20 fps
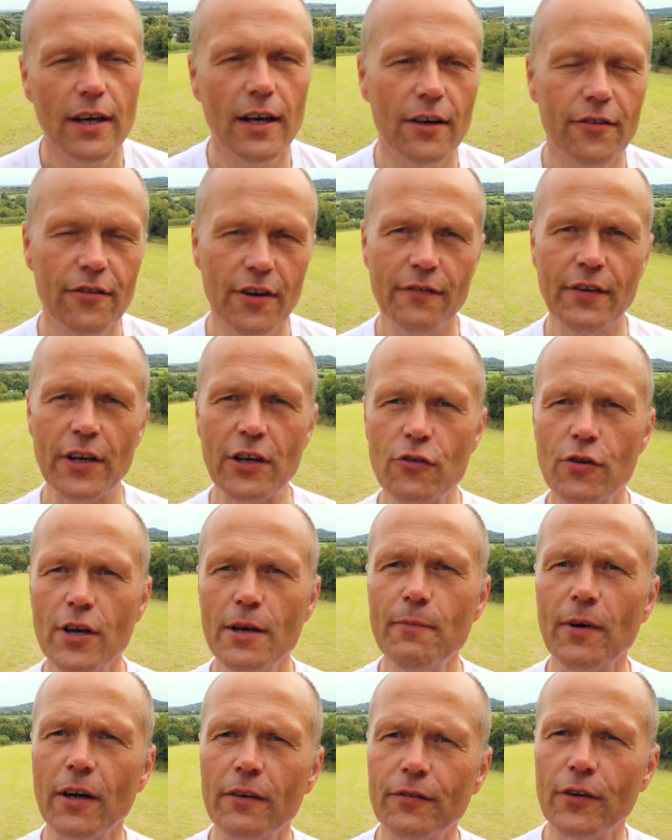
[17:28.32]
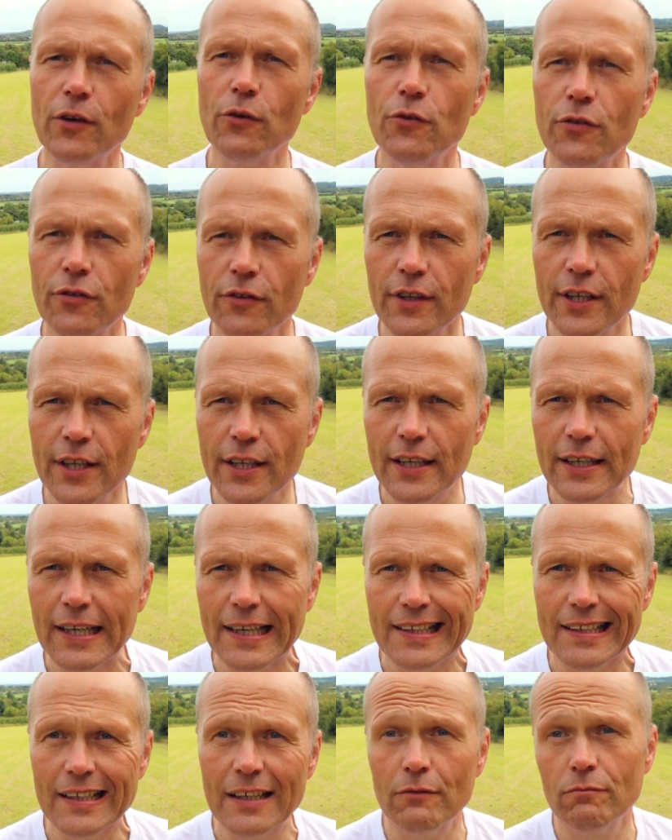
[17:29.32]
shaving cream, I've used the
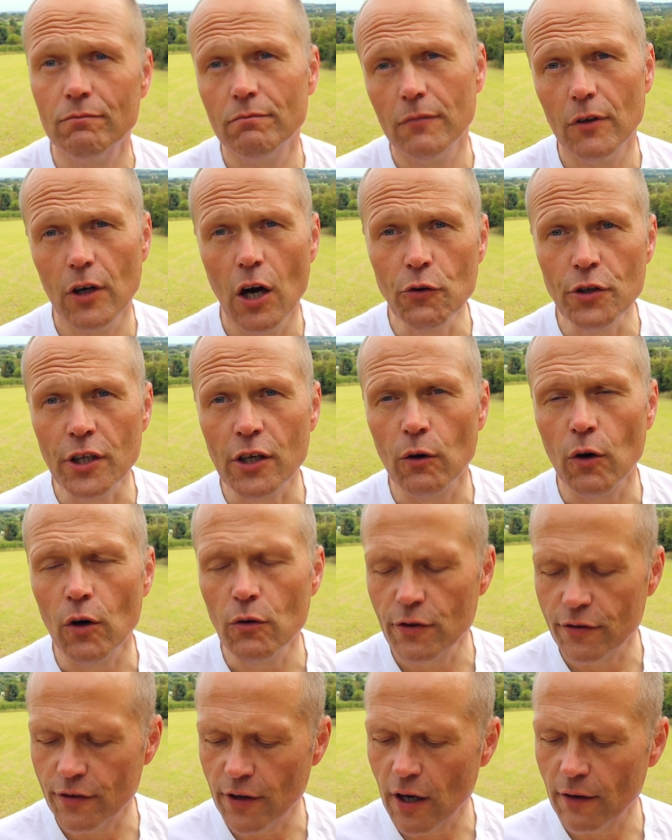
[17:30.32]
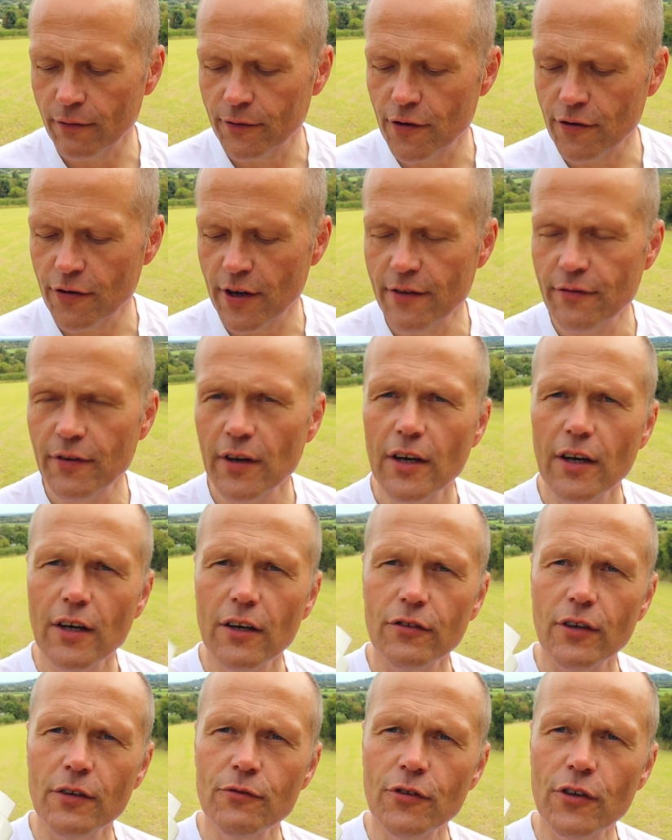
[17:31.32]
eau de cologne as an aftershave,
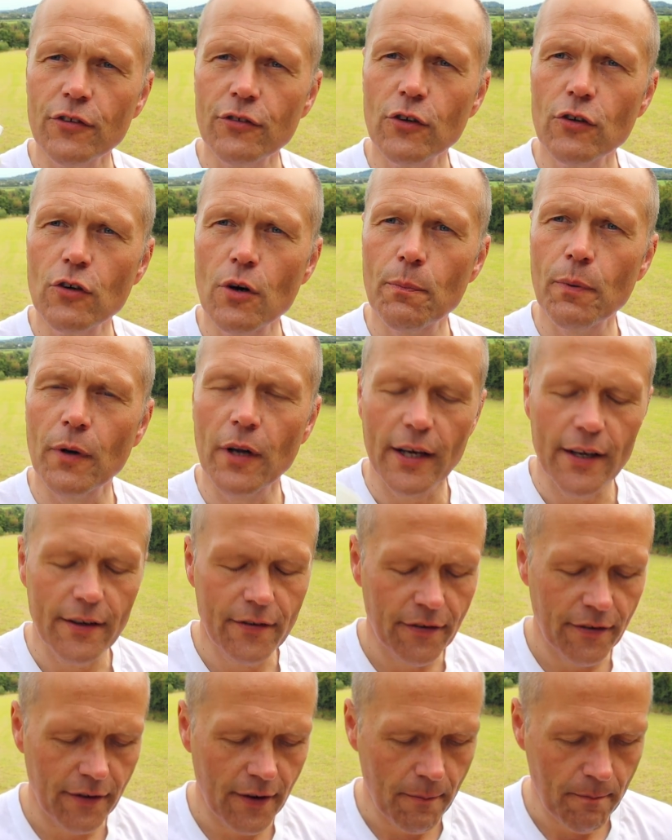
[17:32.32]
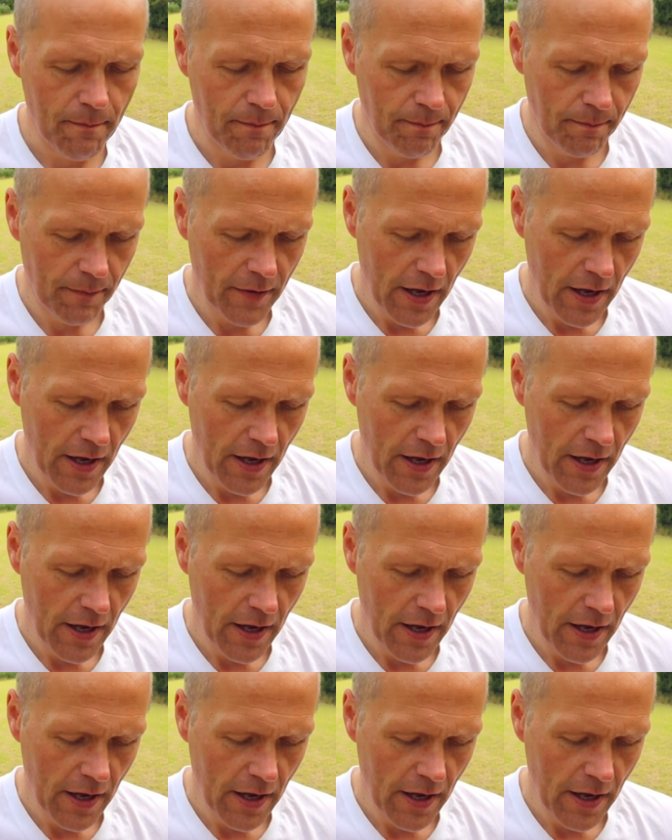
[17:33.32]
so I'm just going to apply some